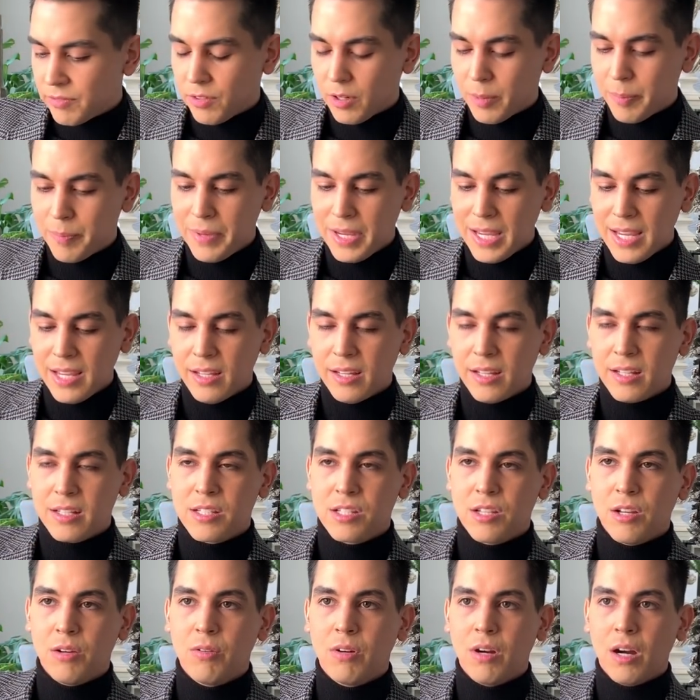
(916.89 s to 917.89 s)
For being
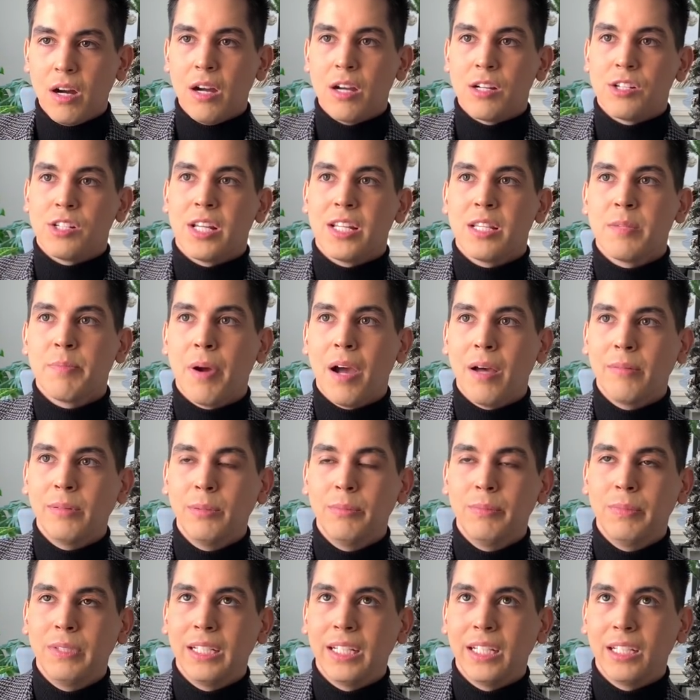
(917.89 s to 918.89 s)
so, gosh, that's
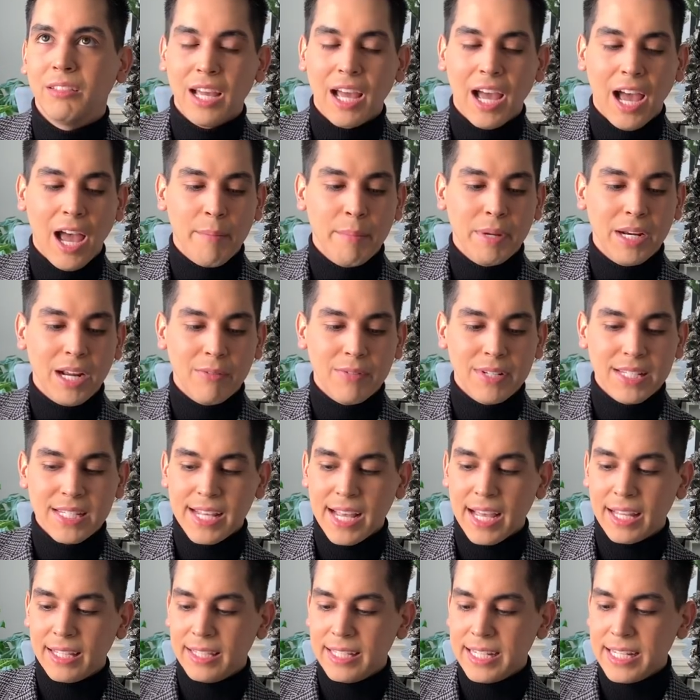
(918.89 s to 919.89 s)
probably, I mean, I would say
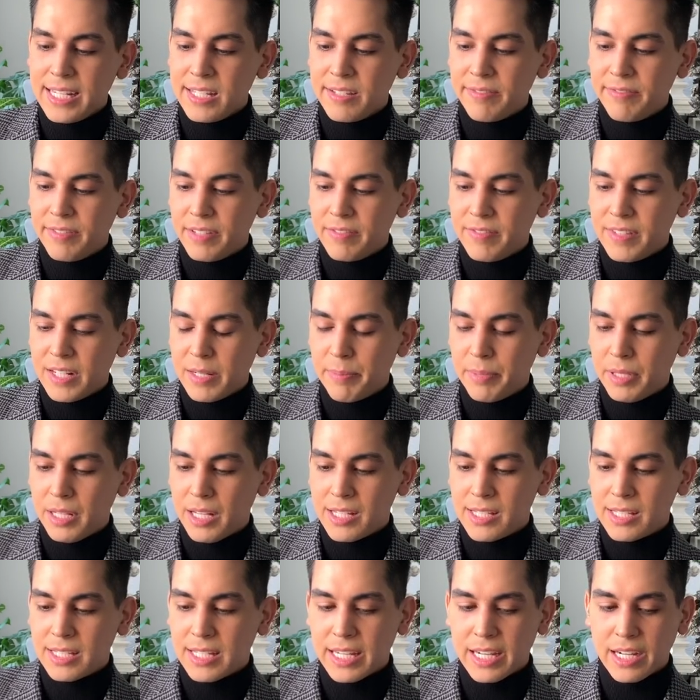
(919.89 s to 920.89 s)
at least 50
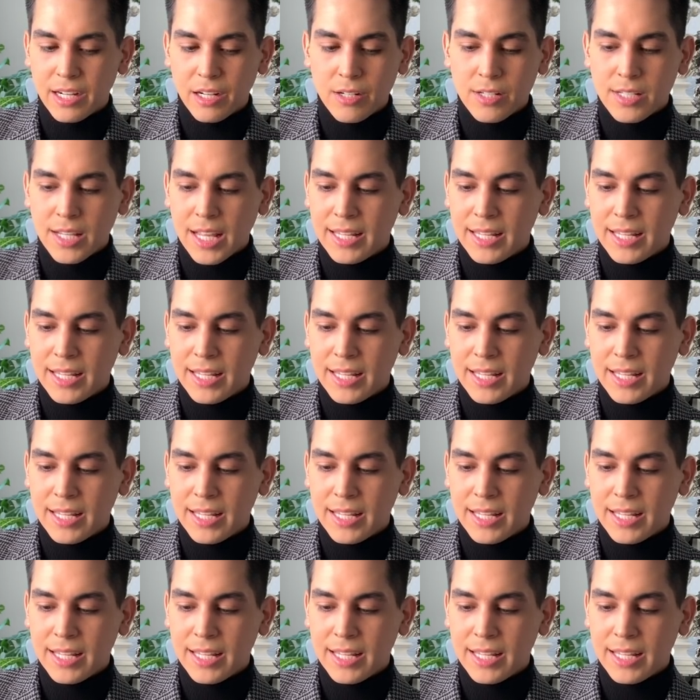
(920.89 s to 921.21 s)
plus years.